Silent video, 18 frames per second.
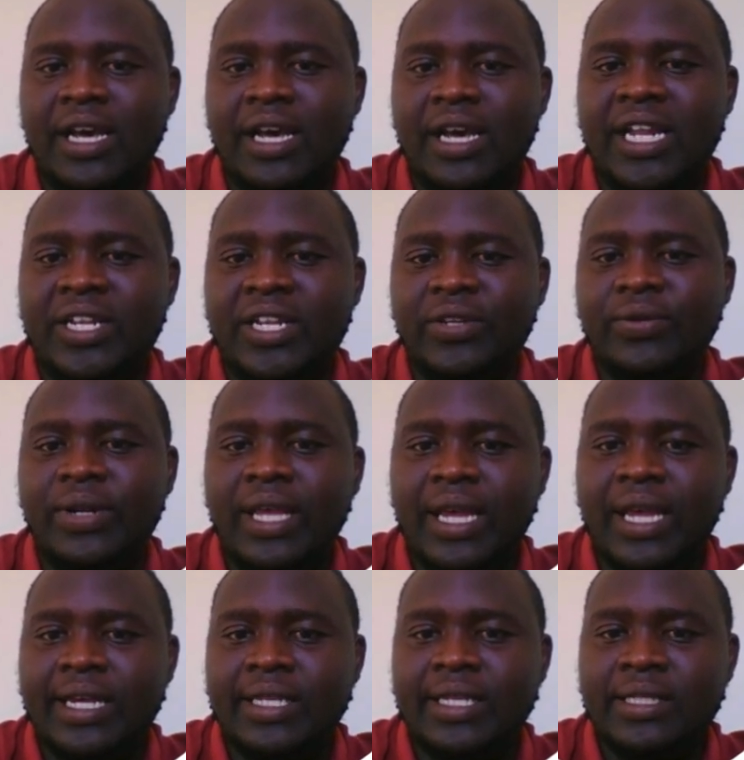and you
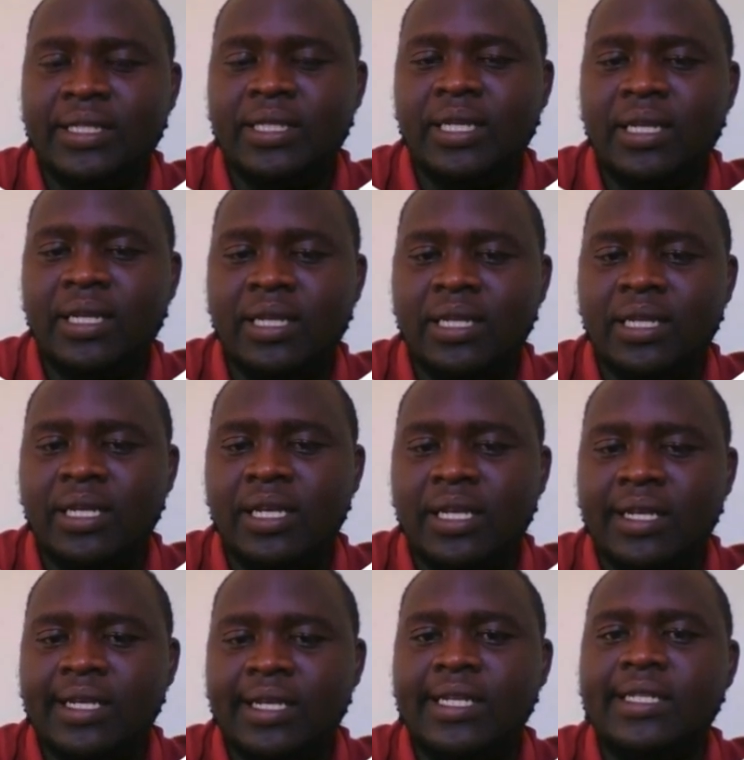realize
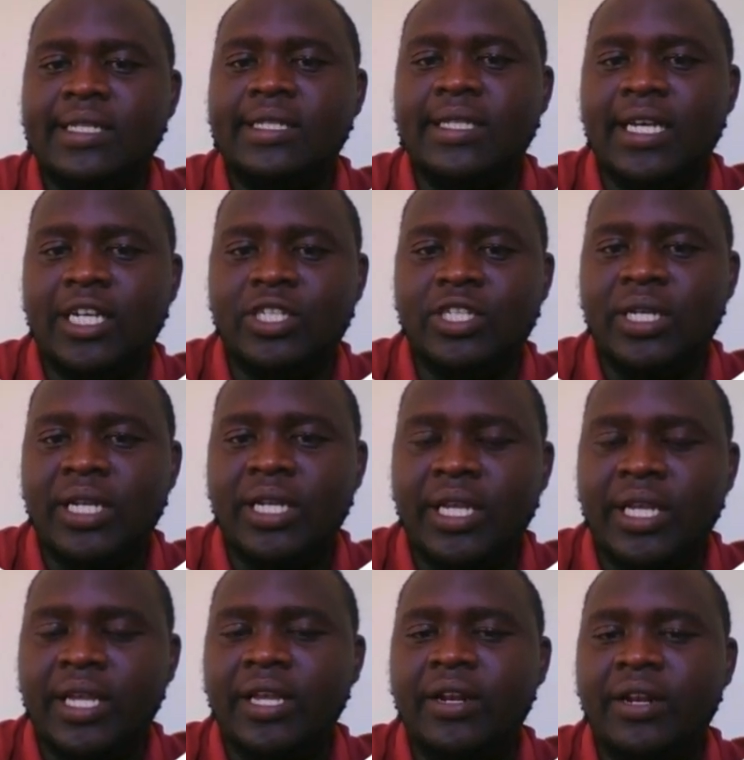it's
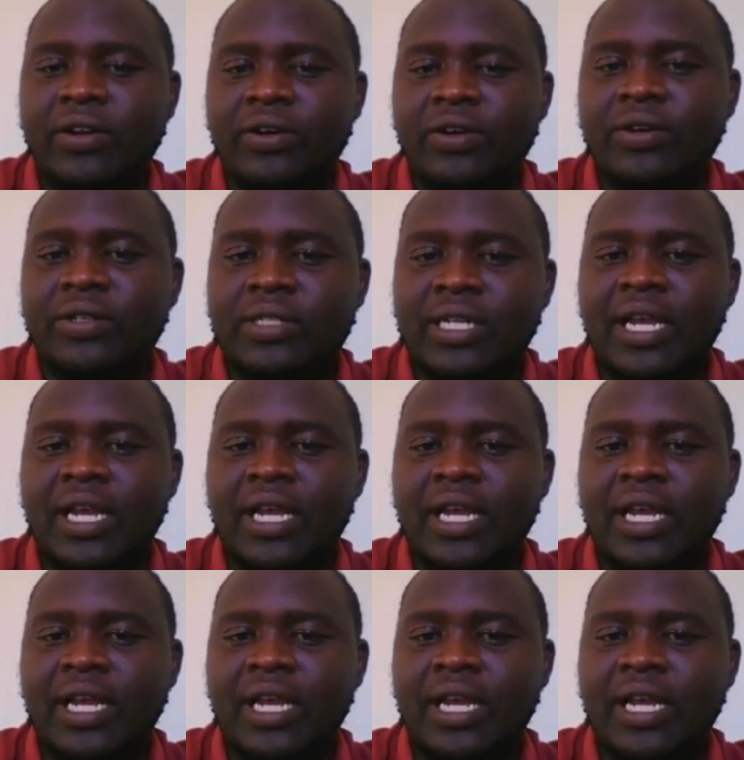actually not